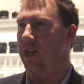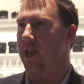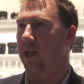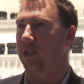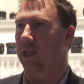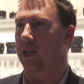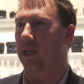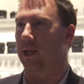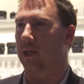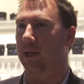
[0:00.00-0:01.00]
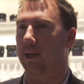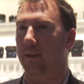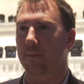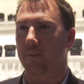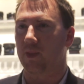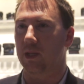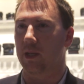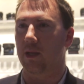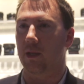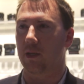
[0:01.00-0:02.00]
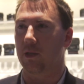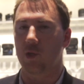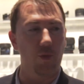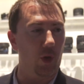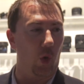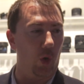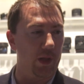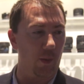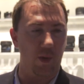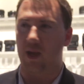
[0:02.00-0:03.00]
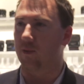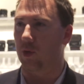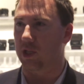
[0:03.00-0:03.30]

announced a, uh, a new recorder that we Shogun.